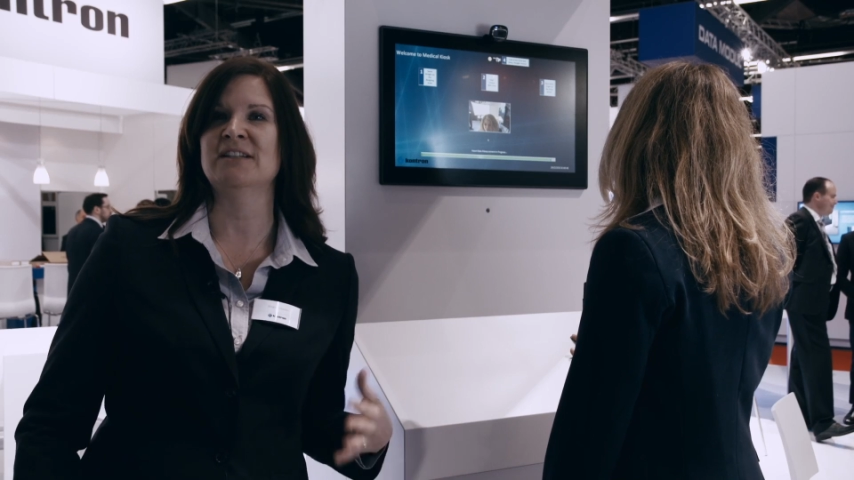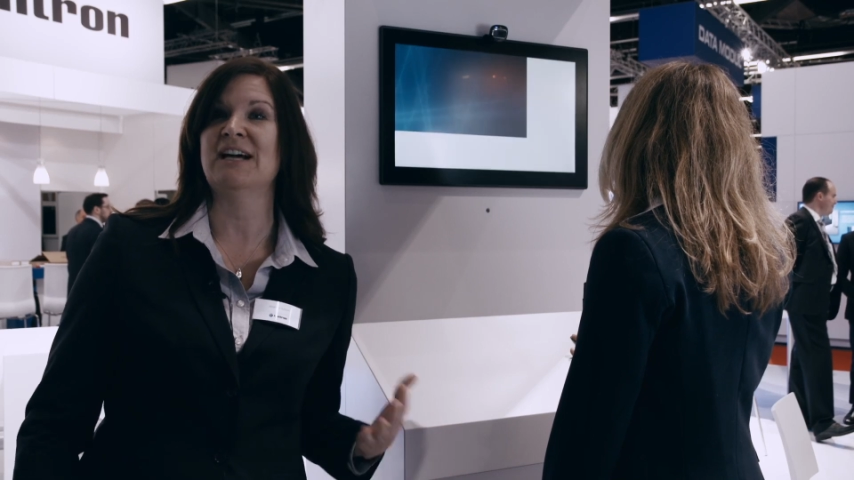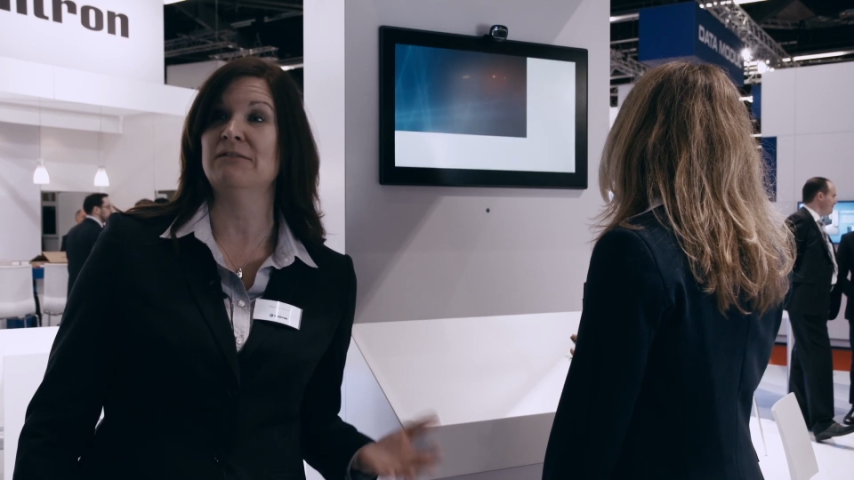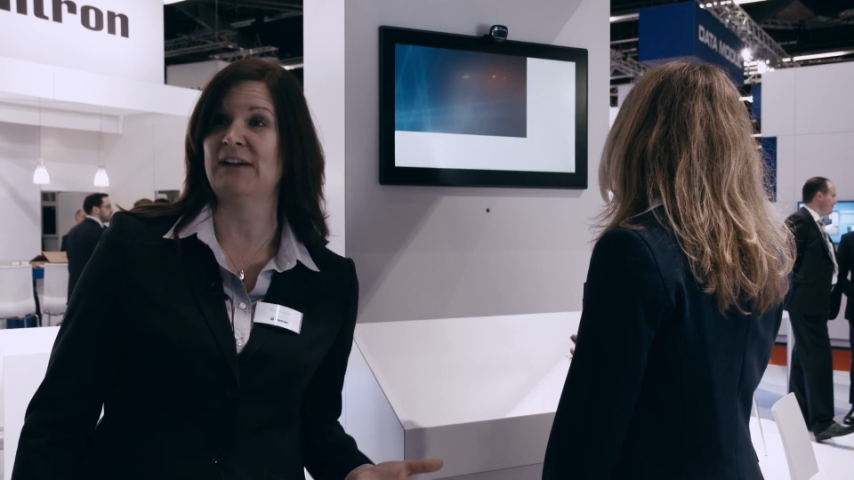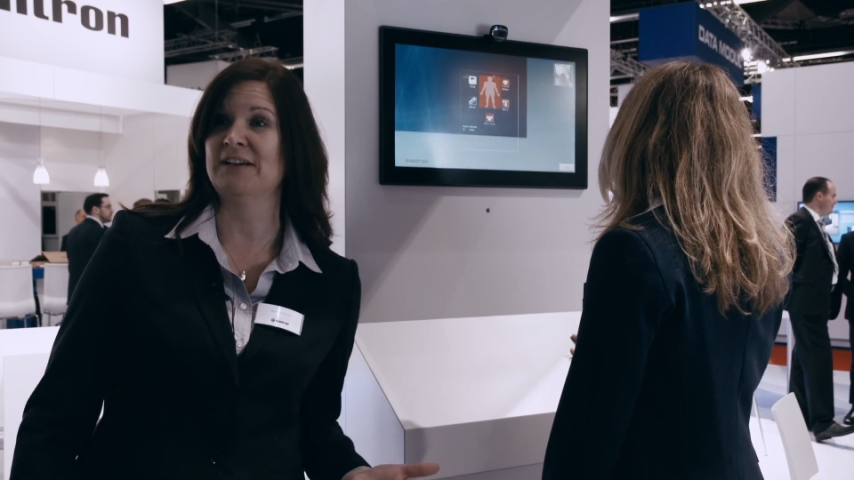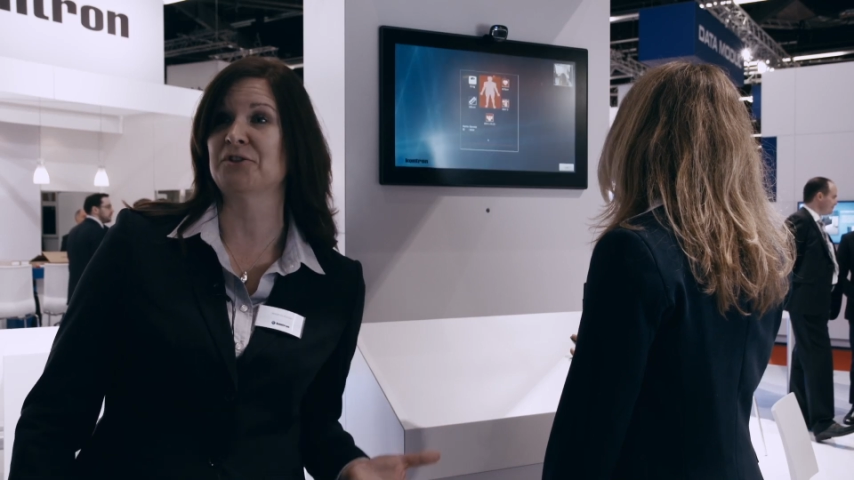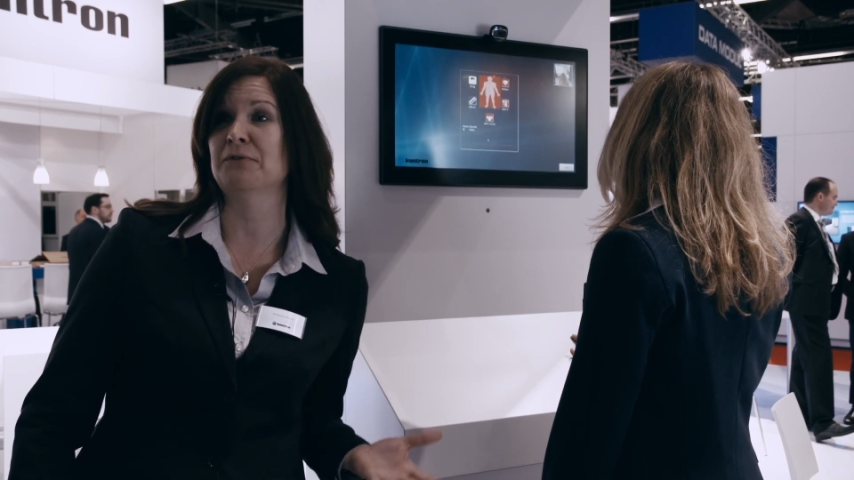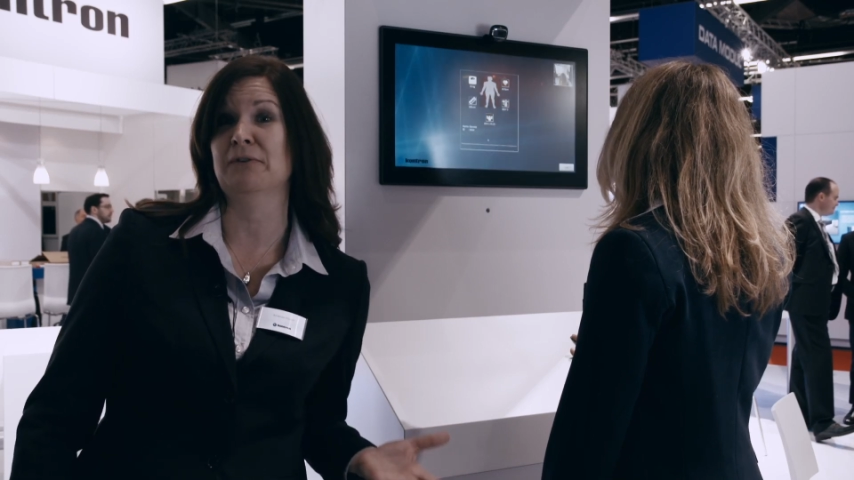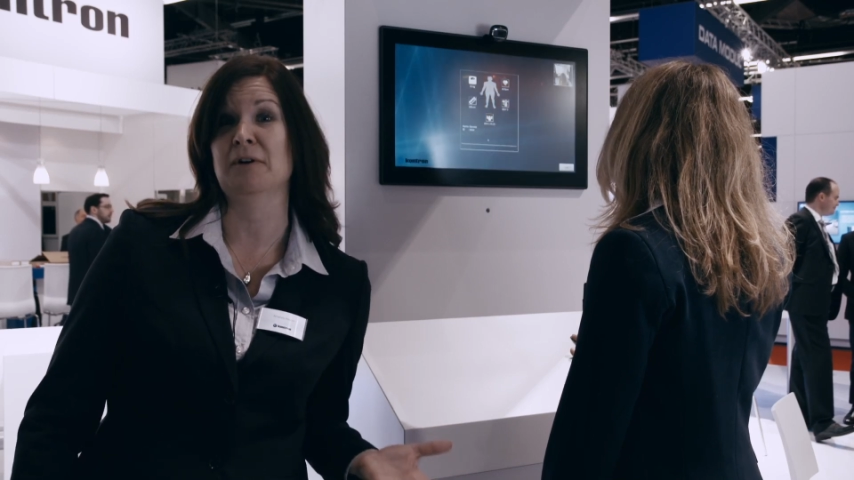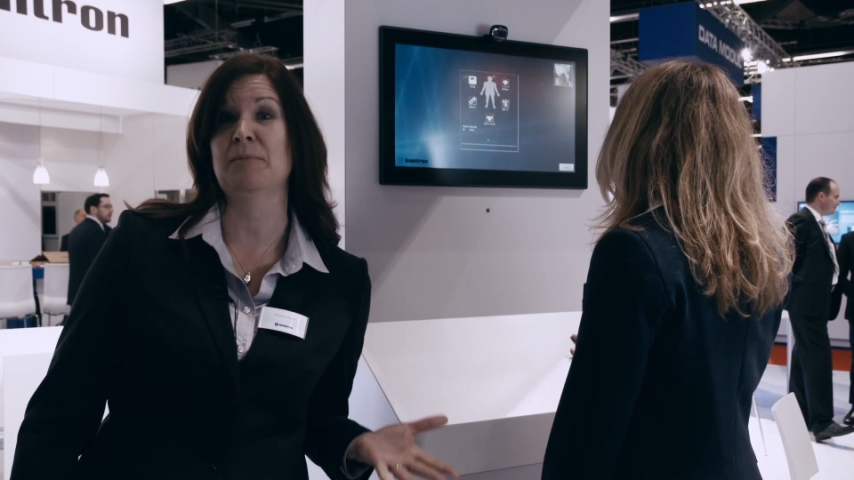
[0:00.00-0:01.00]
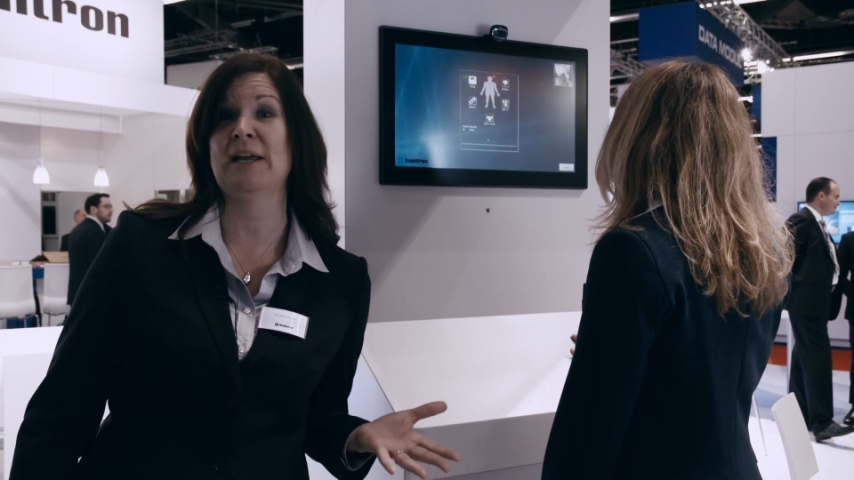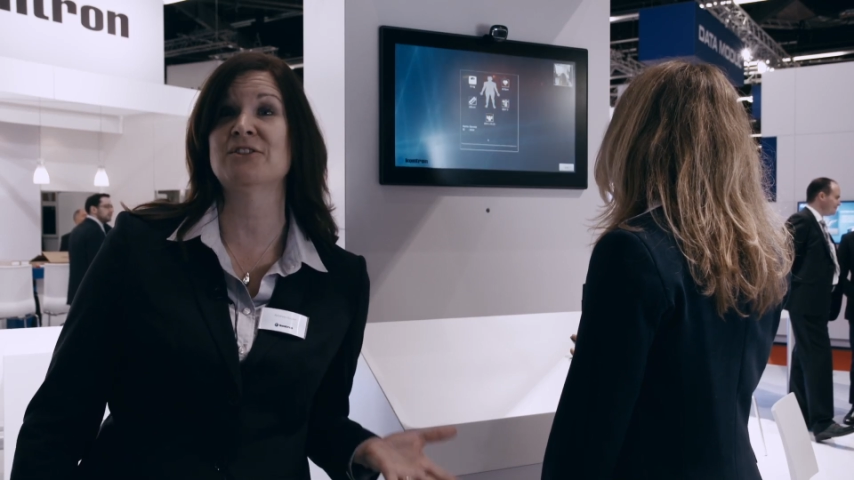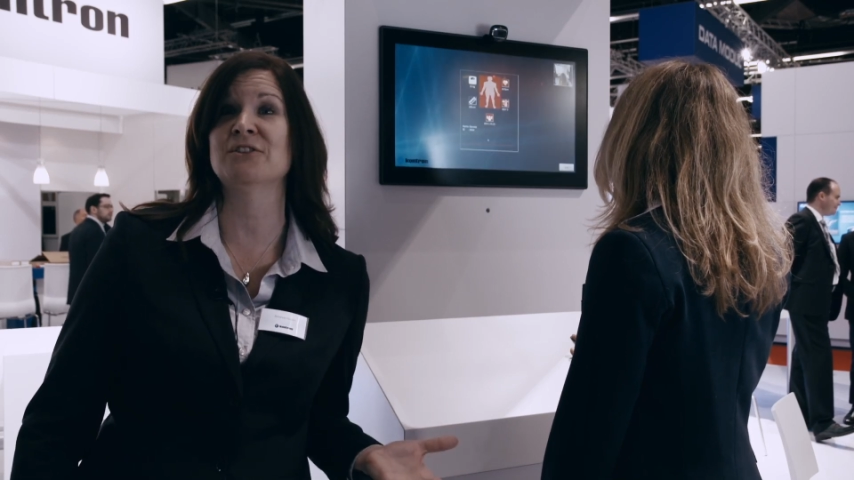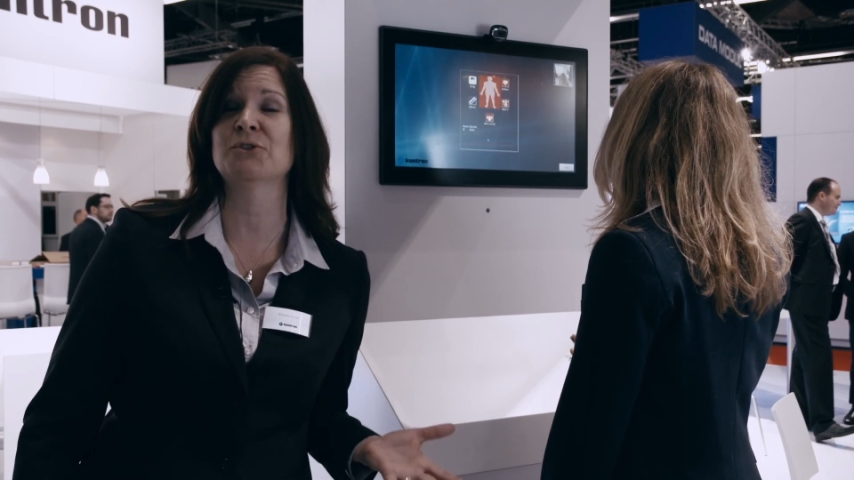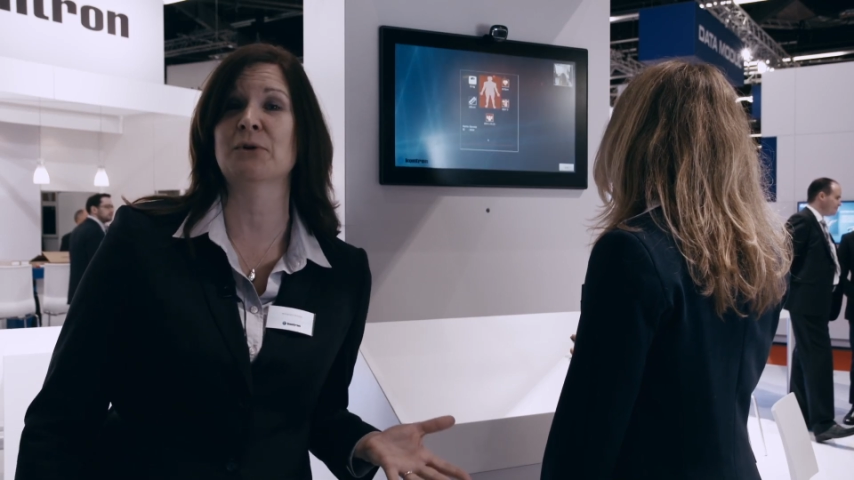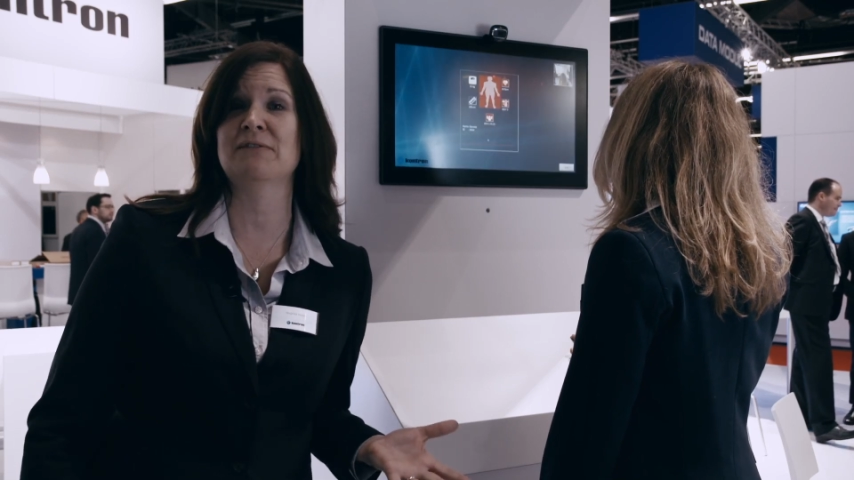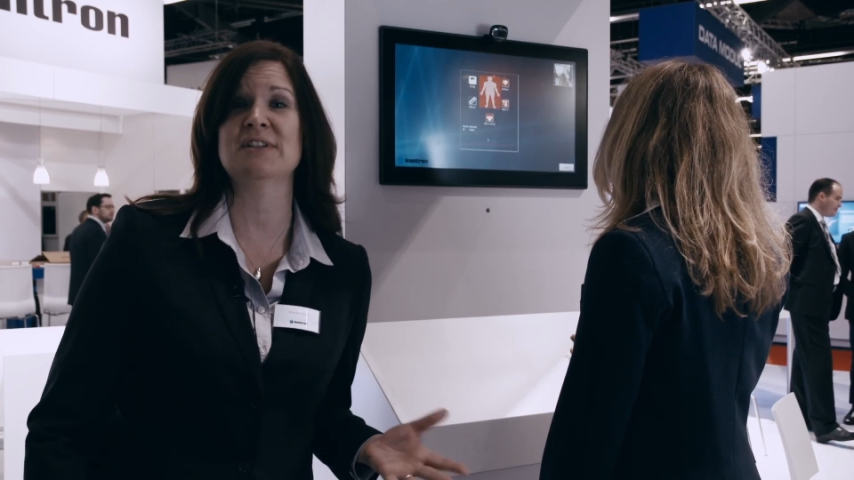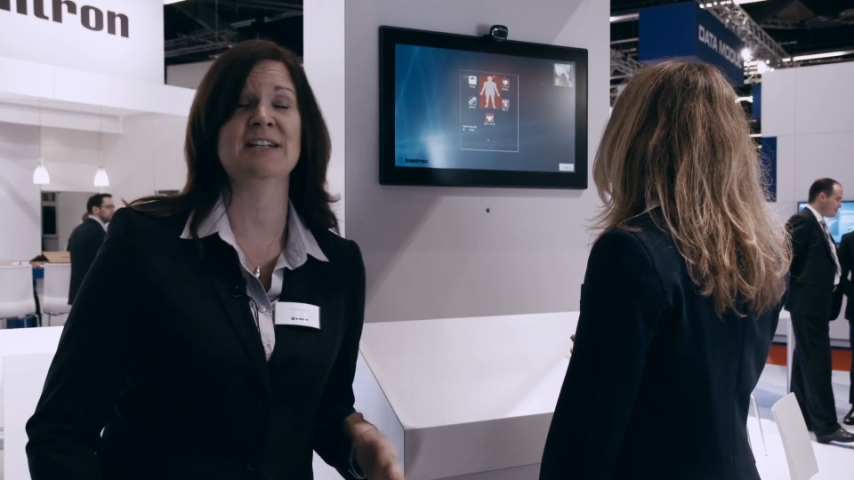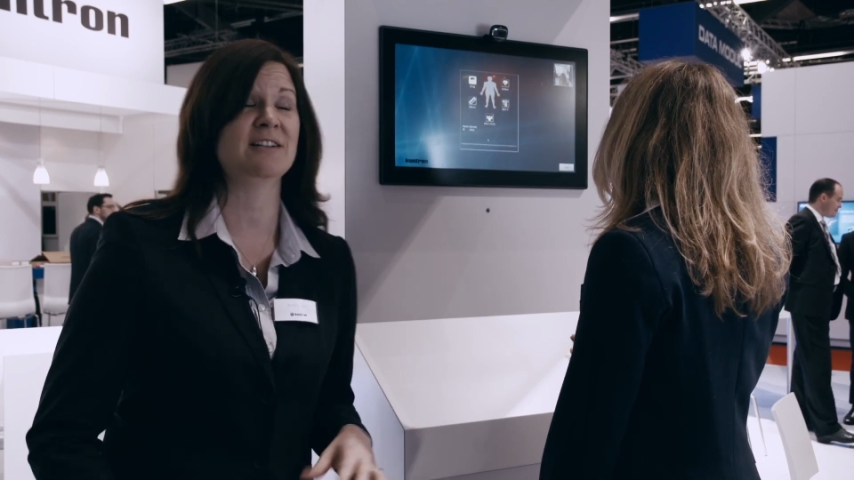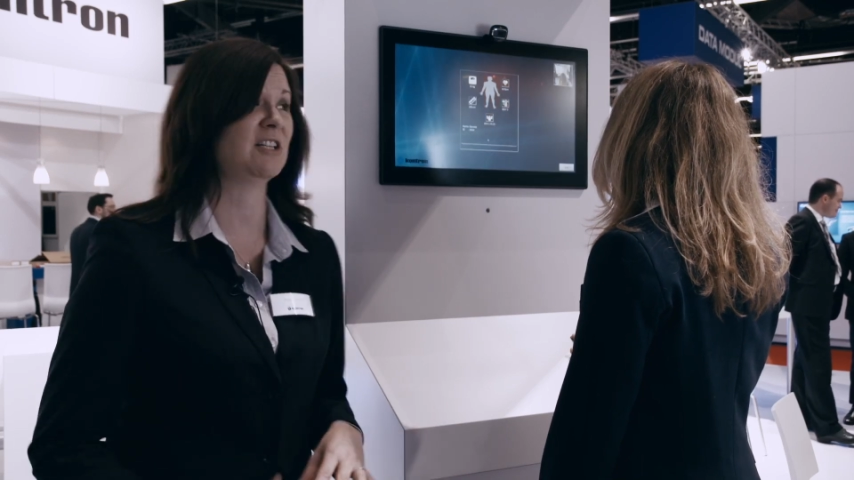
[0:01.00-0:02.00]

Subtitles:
lot faster for patients who are visiting